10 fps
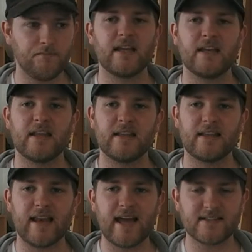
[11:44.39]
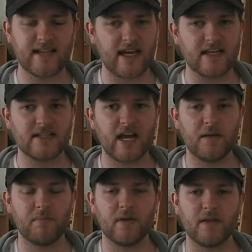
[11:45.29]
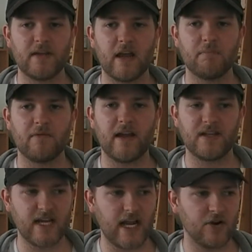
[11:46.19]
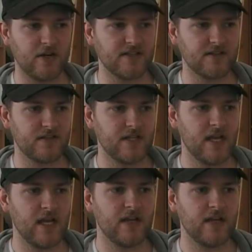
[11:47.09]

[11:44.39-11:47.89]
and it lacks any type of antagonist